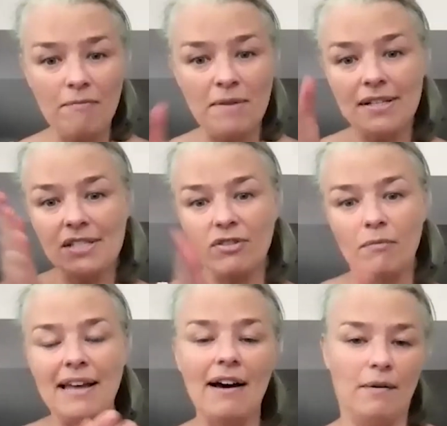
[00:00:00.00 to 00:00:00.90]
5 minutes
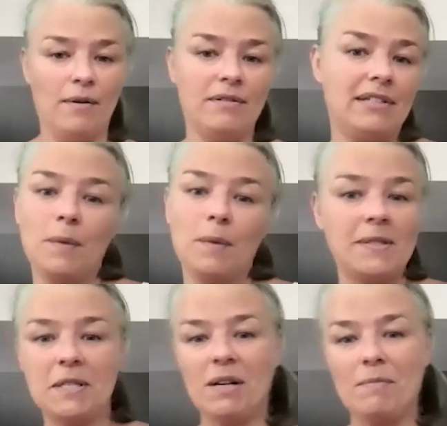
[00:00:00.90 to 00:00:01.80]
from now. That
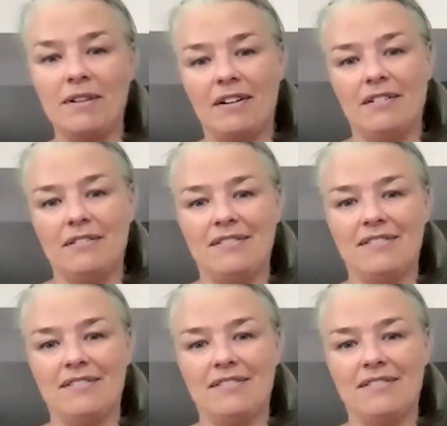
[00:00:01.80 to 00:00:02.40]
wasn't the webinar.